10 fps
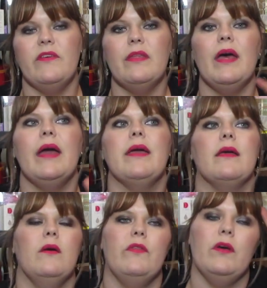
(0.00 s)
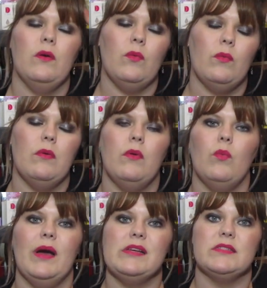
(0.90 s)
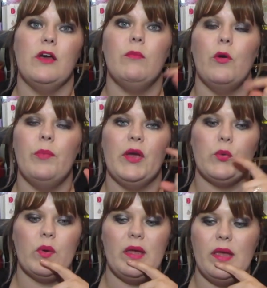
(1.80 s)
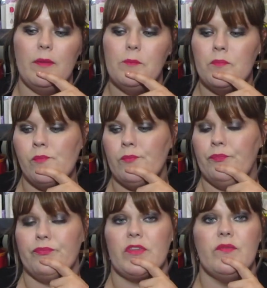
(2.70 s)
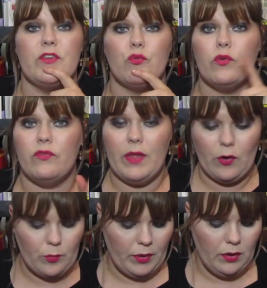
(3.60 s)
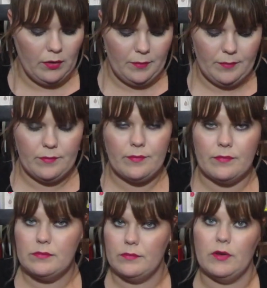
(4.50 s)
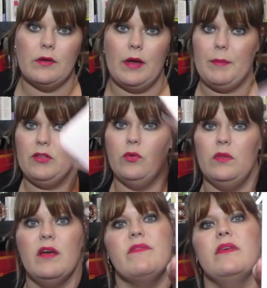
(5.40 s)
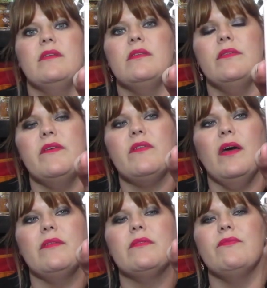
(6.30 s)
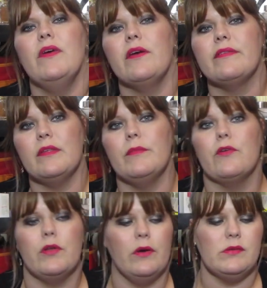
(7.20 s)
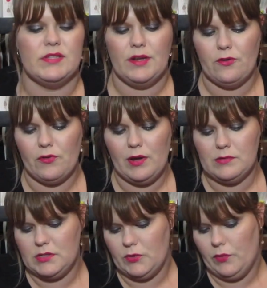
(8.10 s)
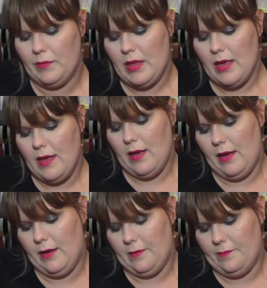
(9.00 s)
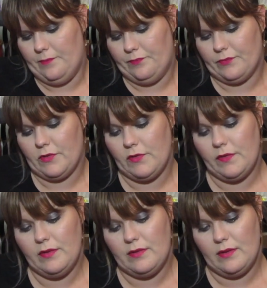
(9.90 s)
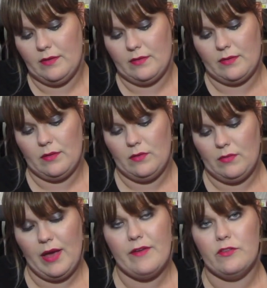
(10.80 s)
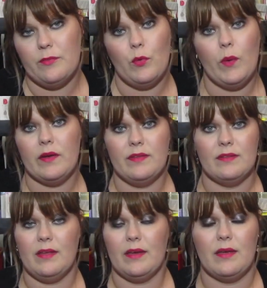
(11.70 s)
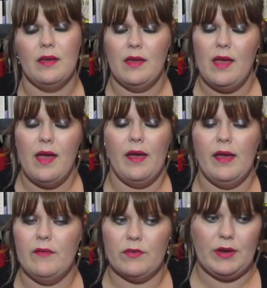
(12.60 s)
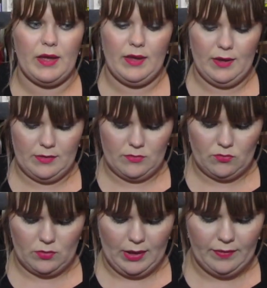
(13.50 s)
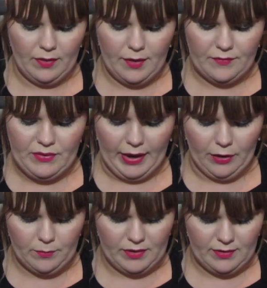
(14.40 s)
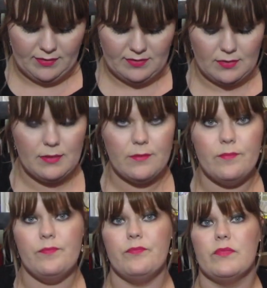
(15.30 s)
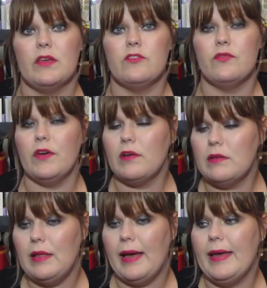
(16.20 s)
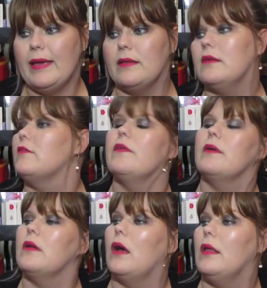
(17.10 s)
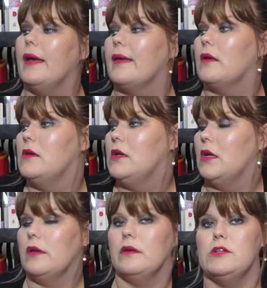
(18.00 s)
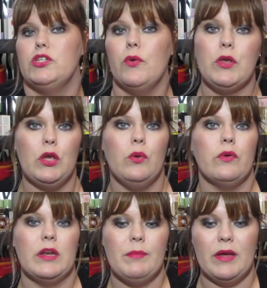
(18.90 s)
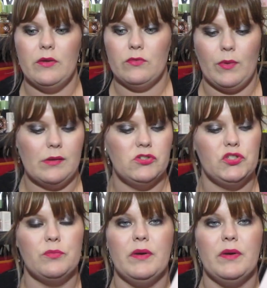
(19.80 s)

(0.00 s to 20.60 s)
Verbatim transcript: if you like the YSL Mon Paris Victor Noir Flower Bomb, I mean you'll love this. They've got very similar notes and undertones to them. Um, so this is, I have just been wearing this like every day. It's I love hair mist because they're very light so they're not like going to choke you or anybody who's around you